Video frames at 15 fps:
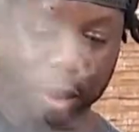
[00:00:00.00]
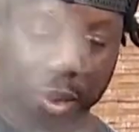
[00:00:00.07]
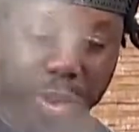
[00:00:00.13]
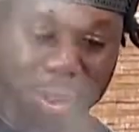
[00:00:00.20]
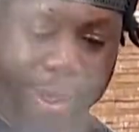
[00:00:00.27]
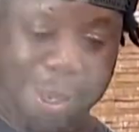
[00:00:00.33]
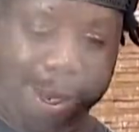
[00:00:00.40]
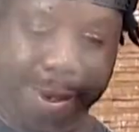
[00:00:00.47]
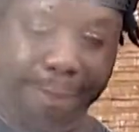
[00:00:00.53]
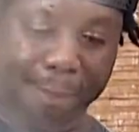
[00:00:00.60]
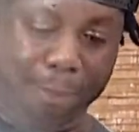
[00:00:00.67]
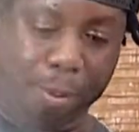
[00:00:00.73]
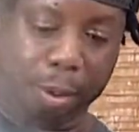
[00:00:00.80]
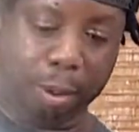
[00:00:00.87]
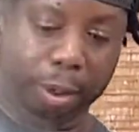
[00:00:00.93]
Look at that.
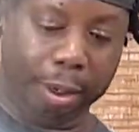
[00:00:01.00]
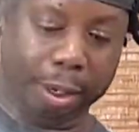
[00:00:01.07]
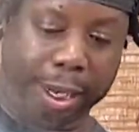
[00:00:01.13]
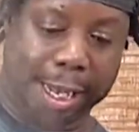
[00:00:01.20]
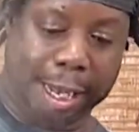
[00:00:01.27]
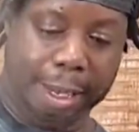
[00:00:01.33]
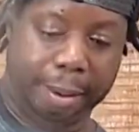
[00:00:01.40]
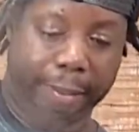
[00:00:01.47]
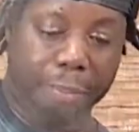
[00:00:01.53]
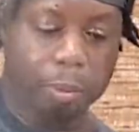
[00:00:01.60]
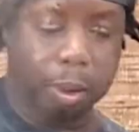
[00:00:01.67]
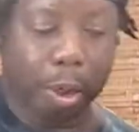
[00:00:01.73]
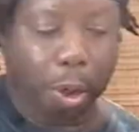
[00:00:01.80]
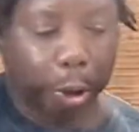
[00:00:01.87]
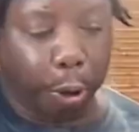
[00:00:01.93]
Look at that.
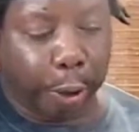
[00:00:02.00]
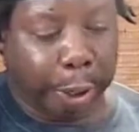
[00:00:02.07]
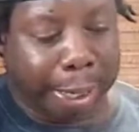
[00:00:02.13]
Look